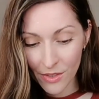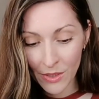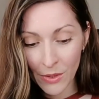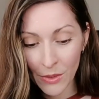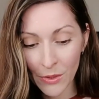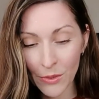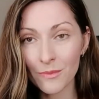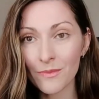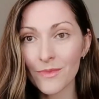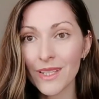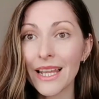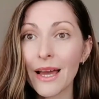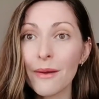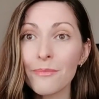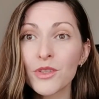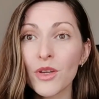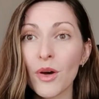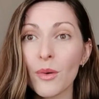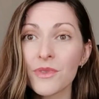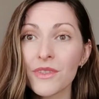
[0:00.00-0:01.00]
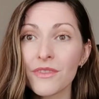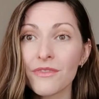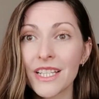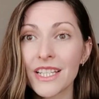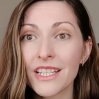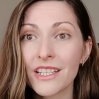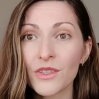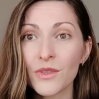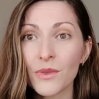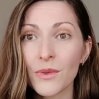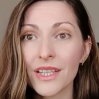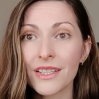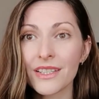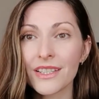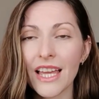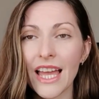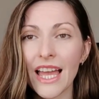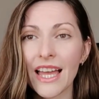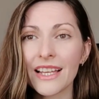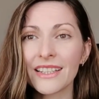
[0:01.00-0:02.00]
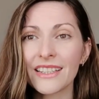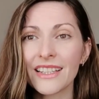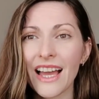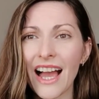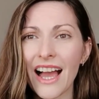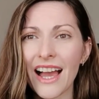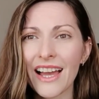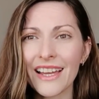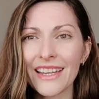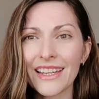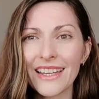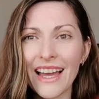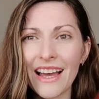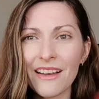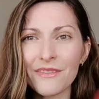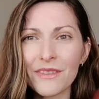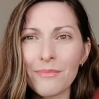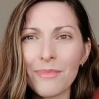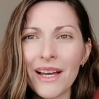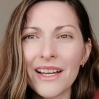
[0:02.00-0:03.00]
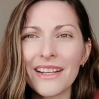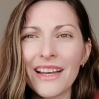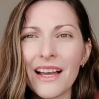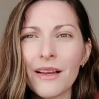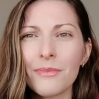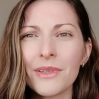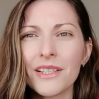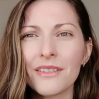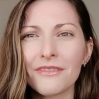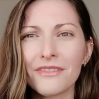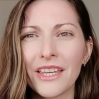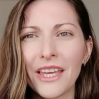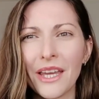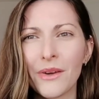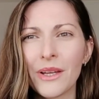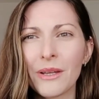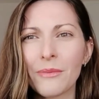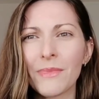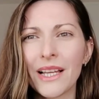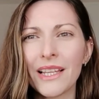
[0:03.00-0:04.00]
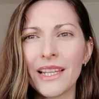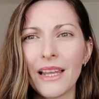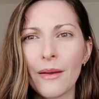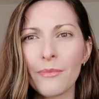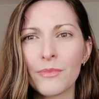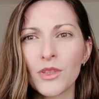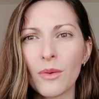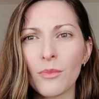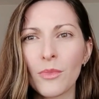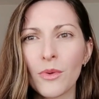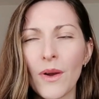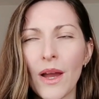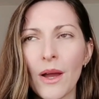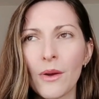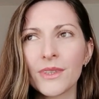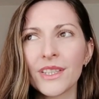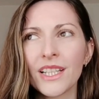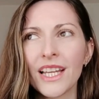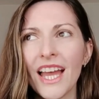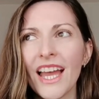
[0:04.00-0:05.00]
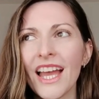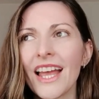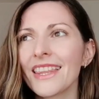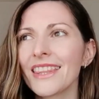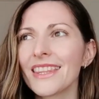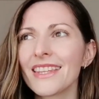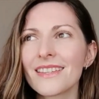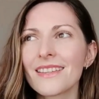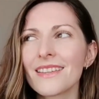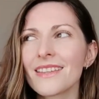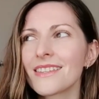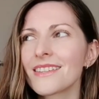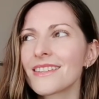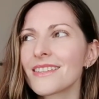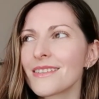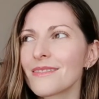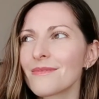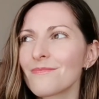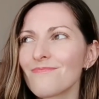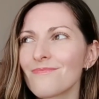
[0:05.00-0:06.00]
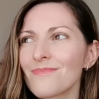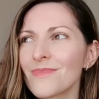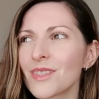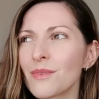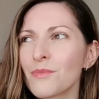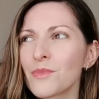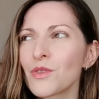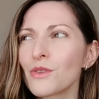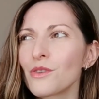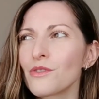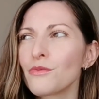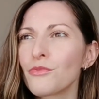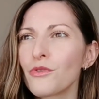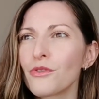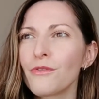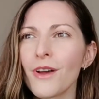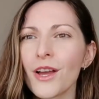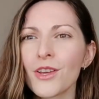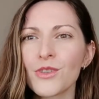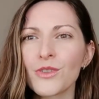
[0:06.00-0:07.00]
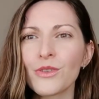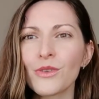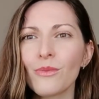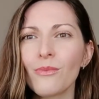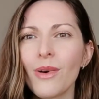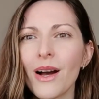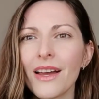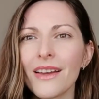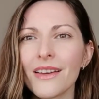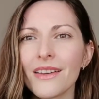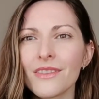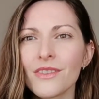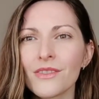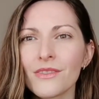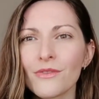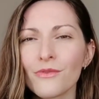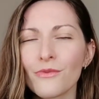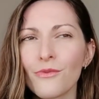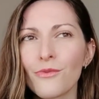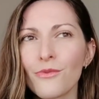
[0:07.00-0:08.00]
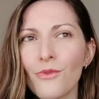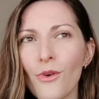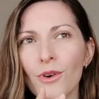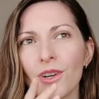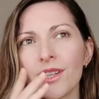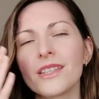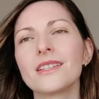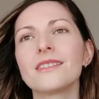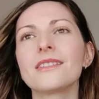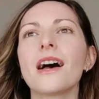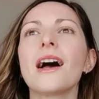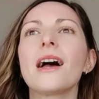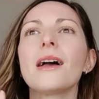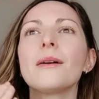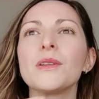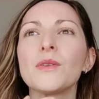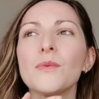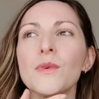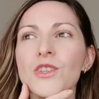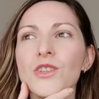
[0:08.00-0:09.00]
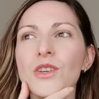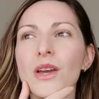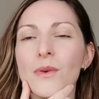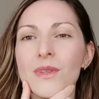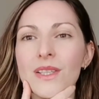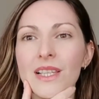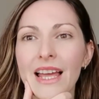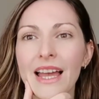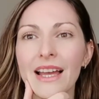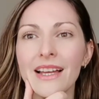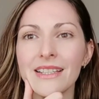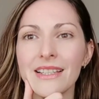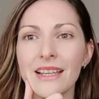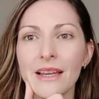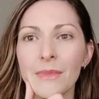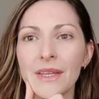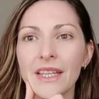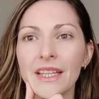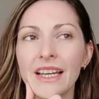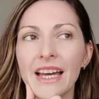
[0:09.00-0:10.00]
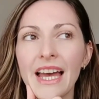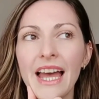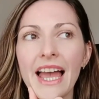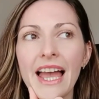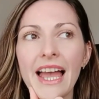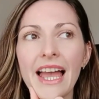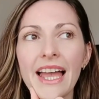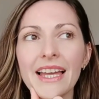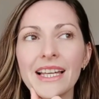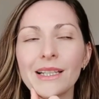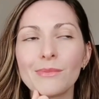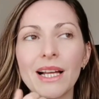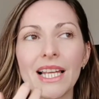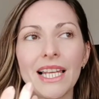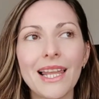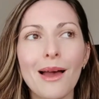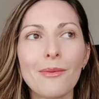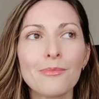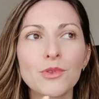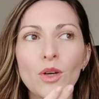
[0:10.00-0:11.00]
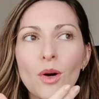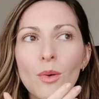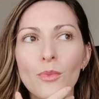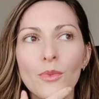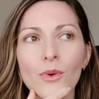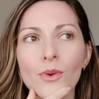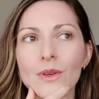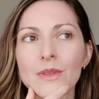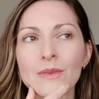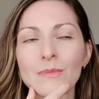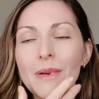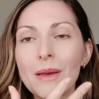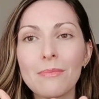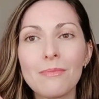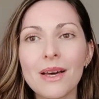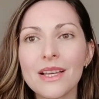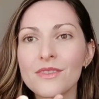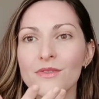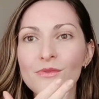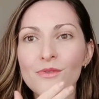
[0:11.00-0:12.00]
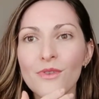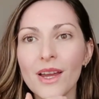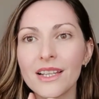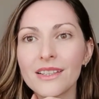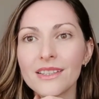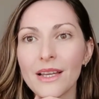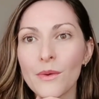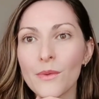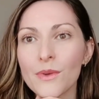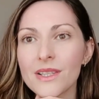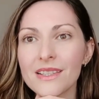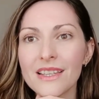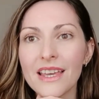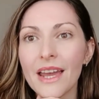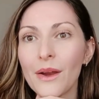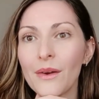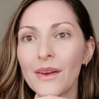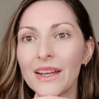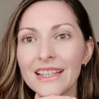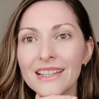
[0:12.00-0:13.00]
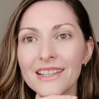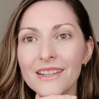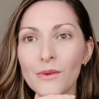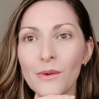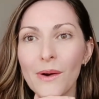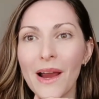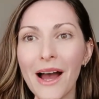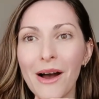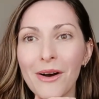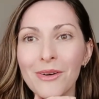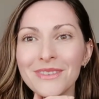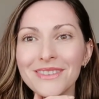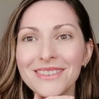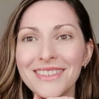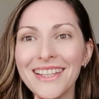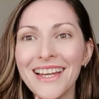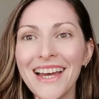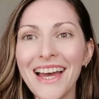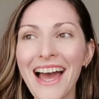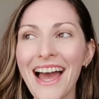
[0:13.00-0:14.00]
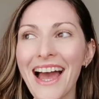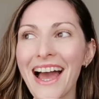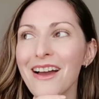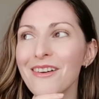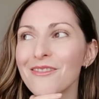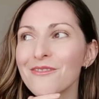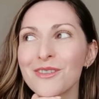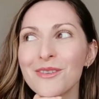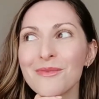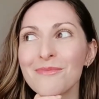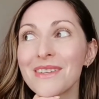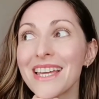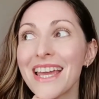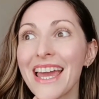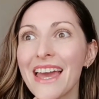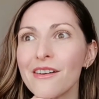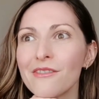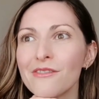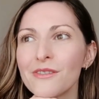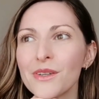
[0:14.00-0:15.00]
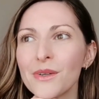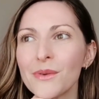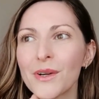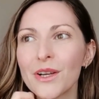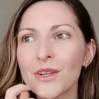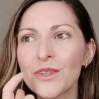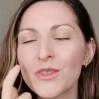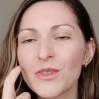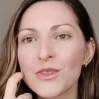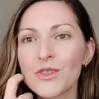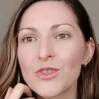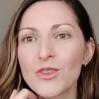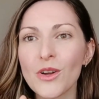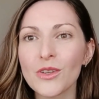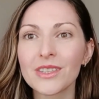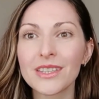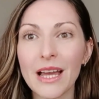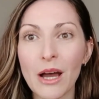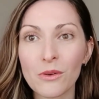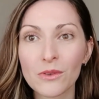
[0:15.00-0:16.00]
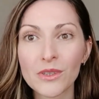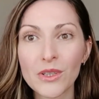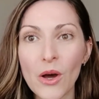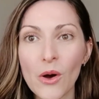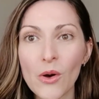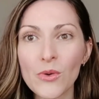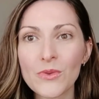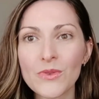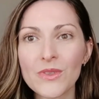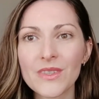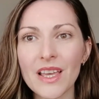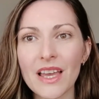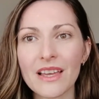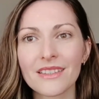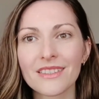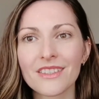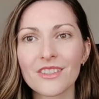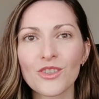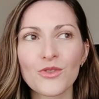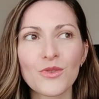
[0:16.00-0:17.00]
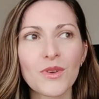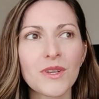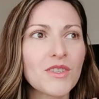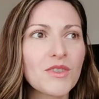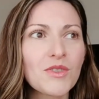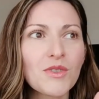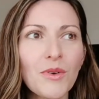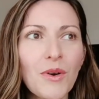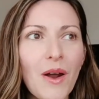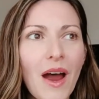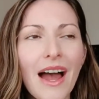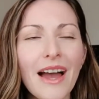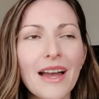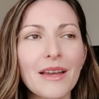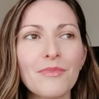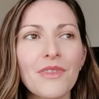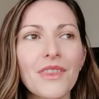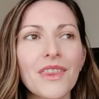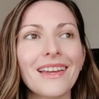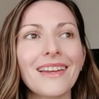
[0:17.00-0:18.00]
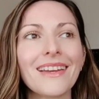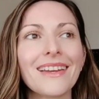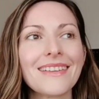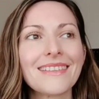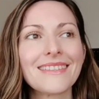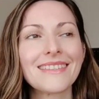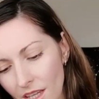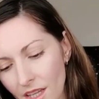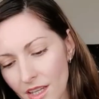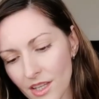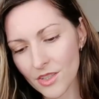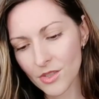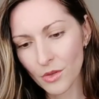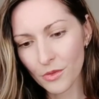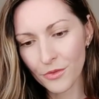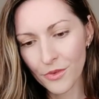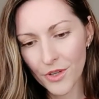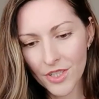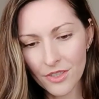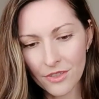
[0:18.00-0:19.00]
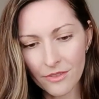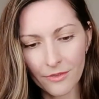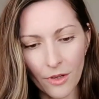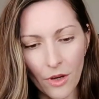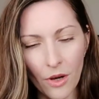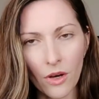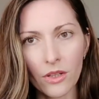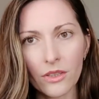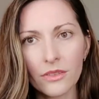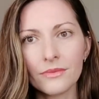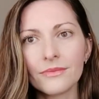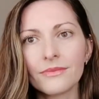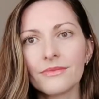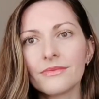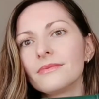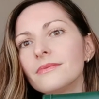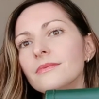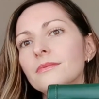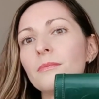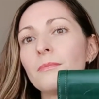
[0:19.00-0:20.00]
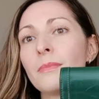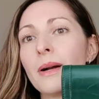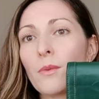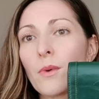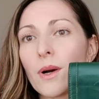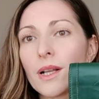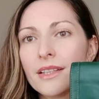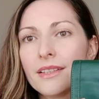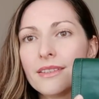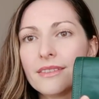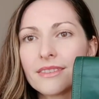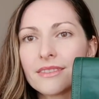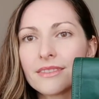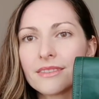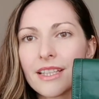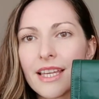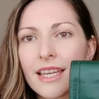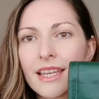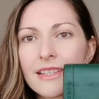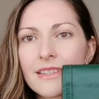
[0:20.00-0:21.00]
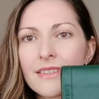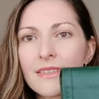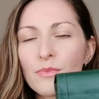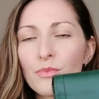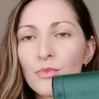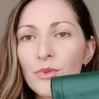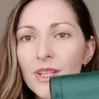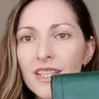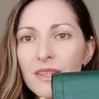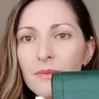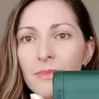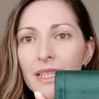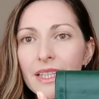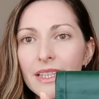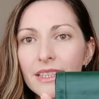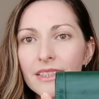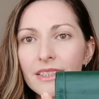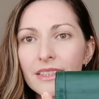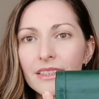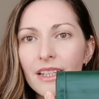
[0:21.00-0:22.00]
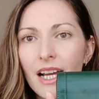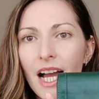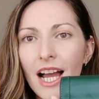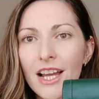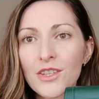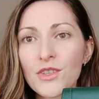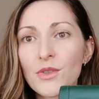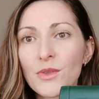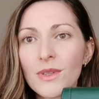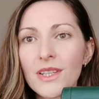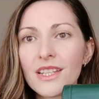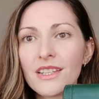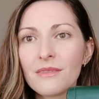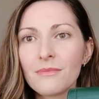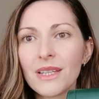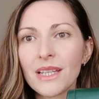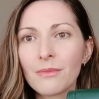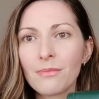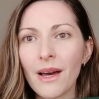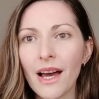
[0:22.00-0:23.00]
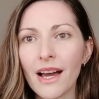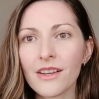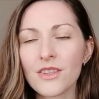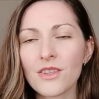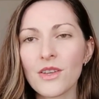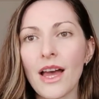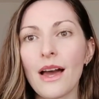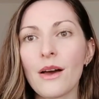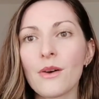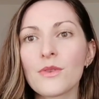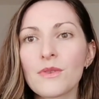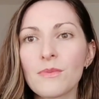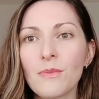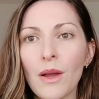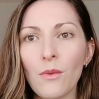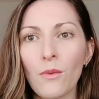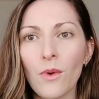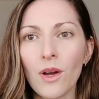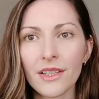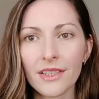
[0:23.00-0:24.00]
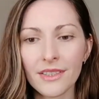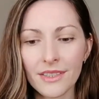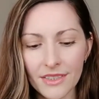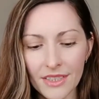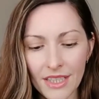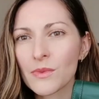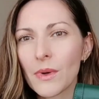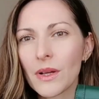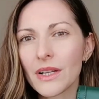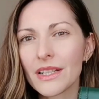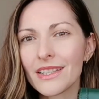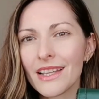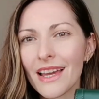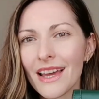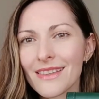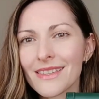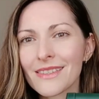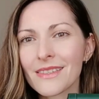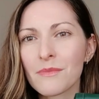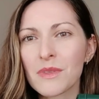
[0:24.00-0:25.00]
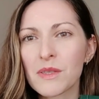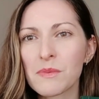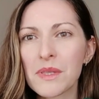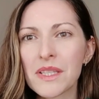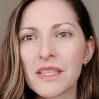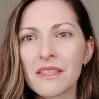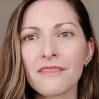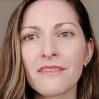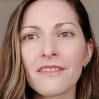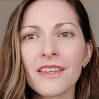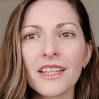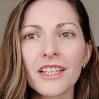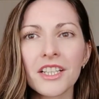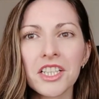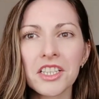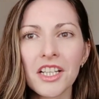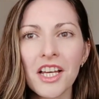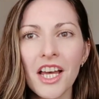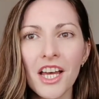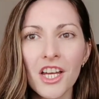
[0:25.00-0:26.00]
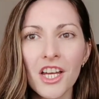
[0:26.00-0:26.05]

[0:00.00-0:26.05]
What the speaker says: you know, laptops fit into it, and I have the bad habit of carrying my laptop around. This is some sort of professional bias for the time in which I was an academic, and my laptop was my best friend. I was carrying it around after me everywhere to jot down notes and transcribe things. So first of all, my wallet, it's pretty big. I do need a big bag to house my wallet. This wallet has some specific